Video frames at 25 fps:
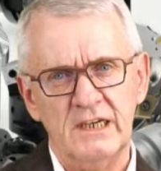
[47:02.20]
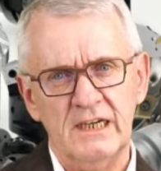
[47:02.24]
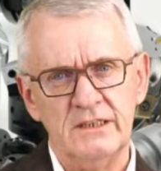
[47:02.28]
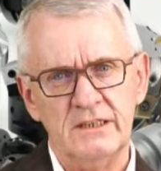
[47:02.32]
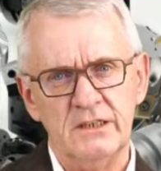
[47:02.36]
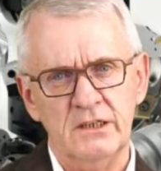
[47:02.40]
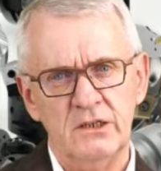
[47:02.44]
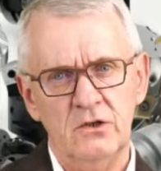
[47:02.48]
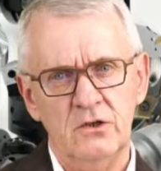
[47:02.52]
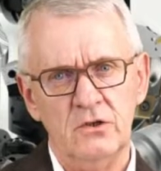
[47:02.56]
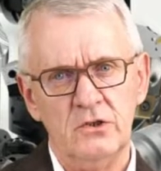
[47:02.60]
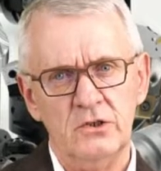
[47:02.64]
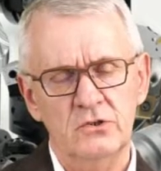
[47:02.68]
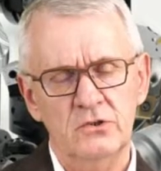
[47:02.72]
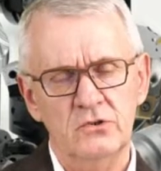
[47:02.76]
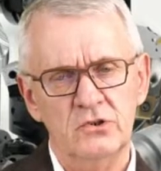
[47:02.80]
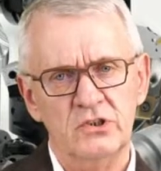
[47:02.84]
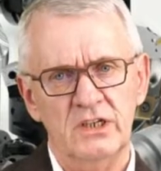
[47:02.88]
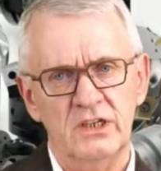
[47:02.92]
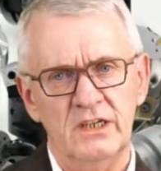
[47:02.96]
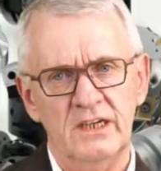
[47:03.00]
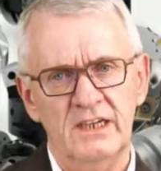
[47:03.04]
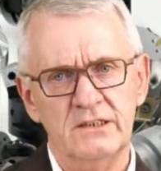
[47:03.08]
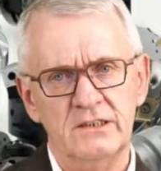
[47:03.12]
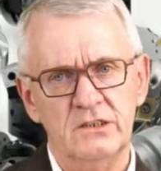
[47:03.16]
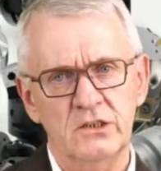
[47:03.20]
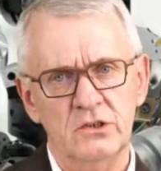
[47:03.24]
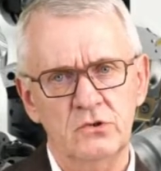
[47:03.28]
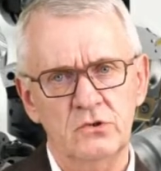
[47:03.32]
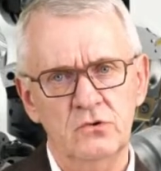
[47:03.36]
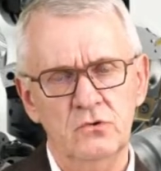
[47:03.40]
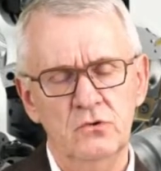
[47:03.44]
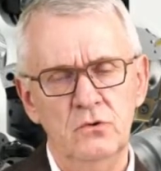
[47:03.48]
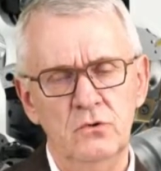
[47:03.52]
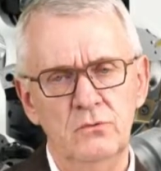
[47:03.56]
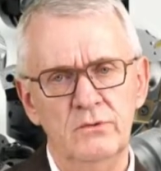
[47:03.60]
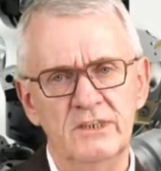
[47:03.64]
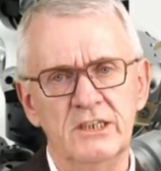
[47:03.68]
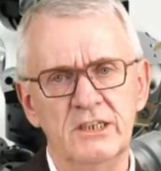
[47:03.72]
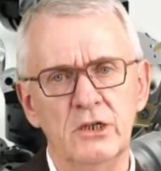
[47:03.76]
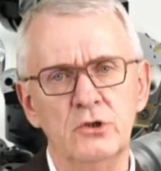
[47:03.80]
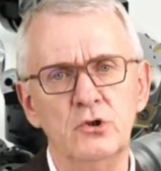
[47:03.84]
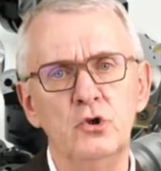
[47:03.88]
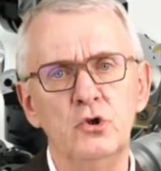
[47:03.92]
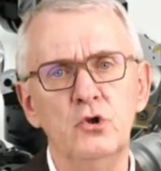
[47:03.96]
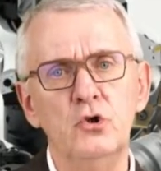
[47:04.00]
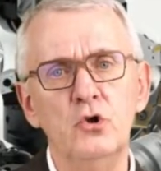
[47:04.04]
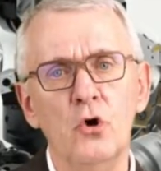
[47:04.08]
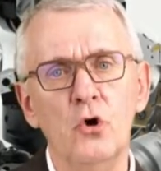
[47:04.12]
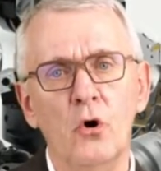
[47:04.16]
a catalog, you select a tool with a
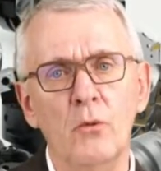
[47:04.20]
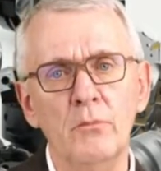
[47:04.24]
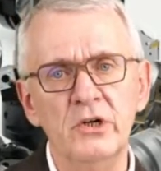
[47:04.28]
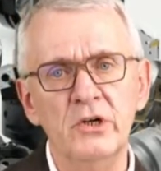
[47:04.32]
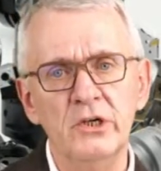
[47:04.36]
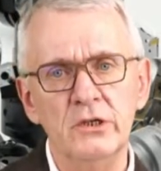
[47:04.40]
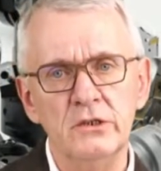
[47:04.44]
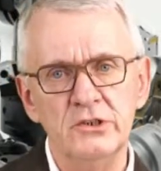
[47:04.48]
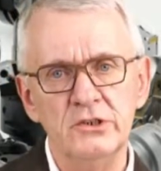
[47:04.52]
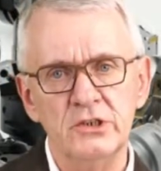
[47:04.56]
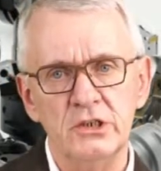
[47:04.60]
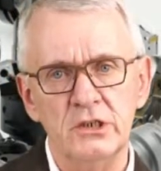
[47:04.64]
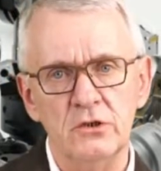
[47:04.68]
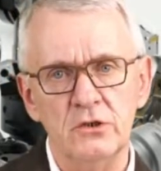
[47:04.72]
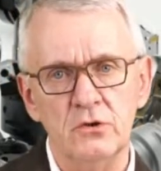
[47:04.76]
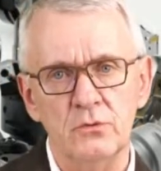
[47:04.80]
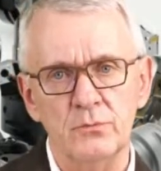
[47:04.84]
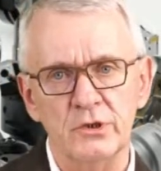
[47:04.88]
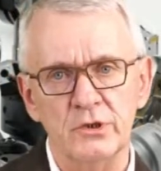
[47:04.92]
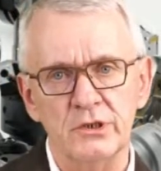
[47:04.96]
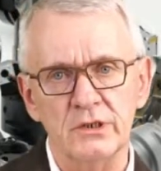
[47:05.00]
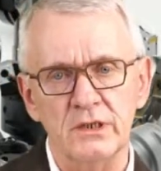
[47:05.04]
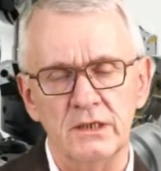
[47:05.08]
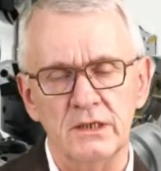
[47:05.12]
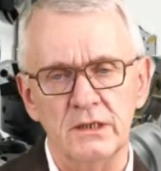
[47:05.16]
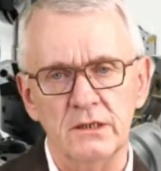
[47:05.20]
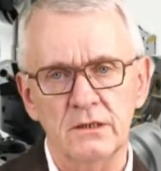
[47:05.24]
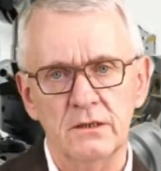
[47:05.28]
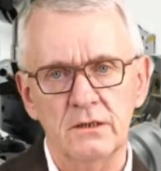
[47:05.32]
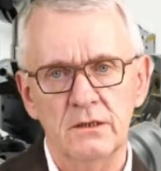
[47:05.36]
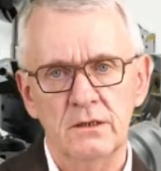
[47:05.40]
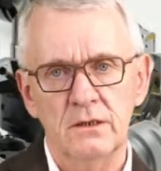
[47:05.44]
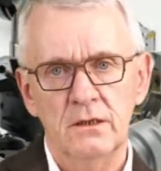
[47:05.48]
nominal geometry.